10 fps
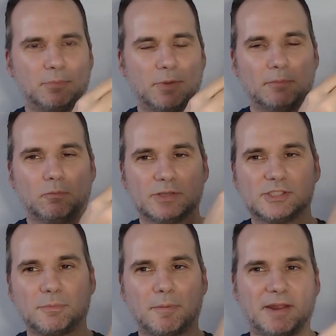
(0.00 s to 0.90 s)
but with
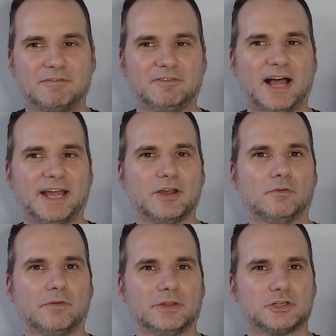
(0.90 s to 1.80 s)
Superman flying
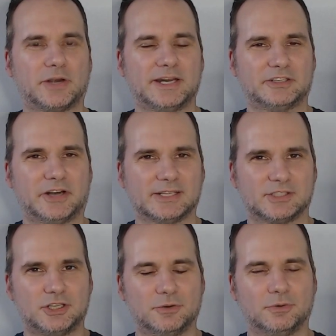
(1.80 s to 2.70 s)
over the trade dress
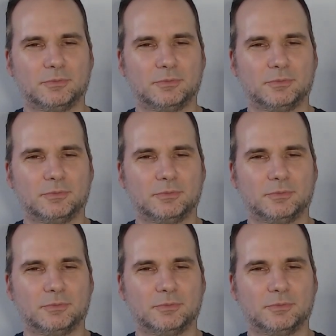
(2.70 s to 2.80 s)
too,